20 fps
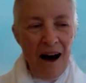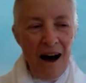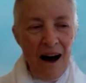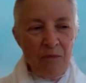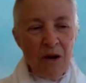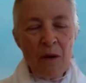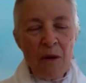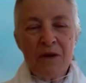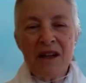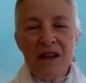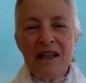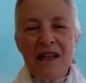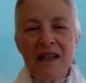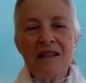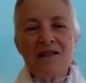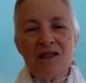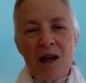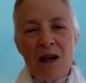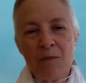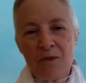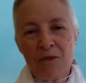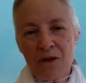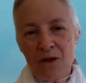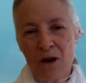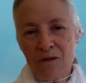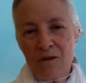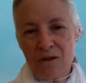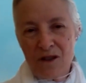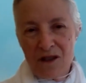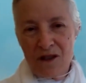probably an in-depth
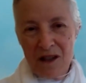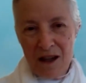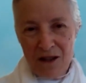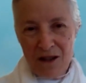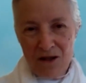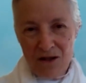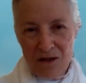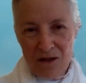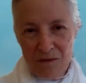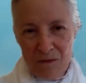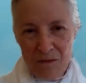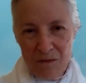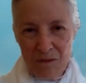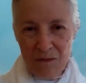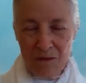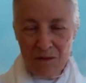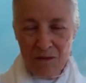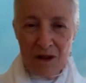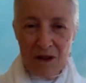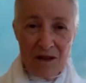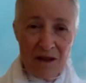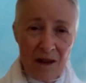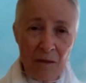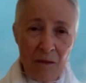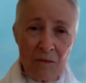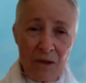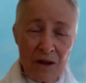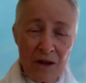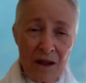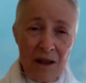conversation with
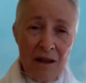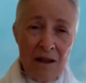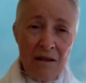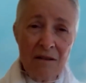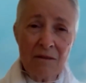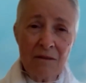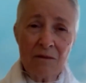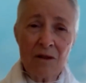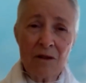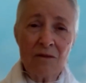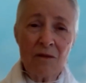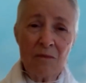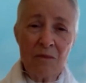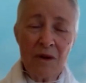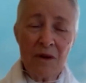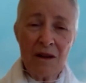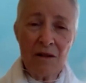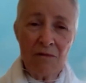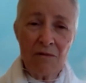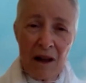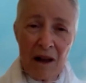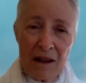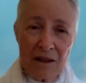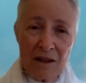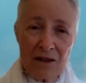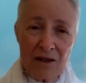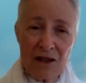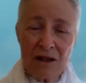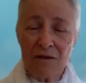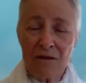somebody, whether it be a
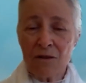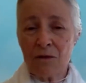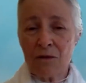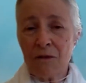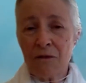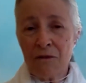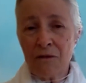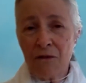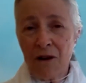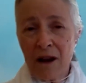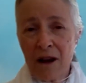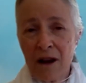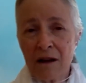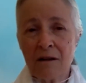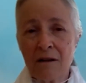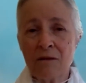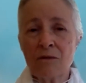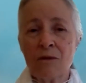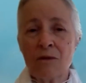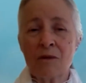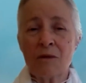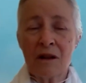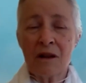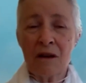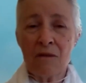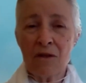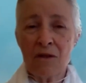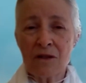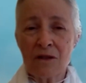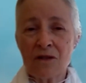relative or a friend or
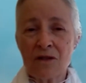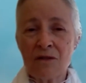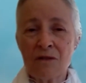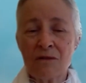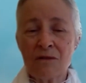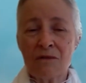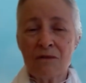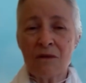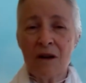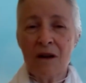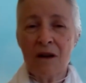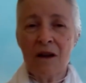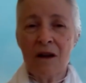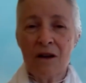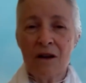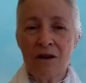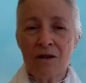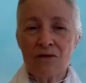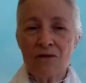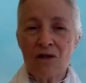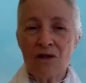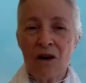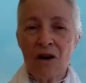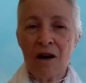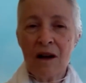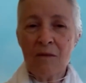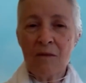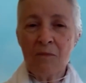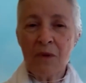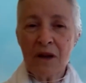whatever, to try
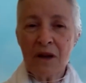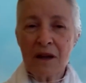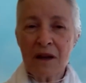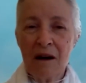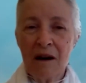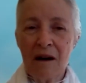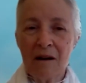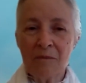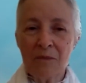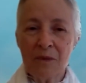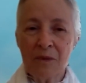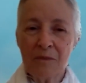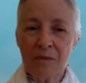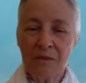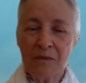and pick up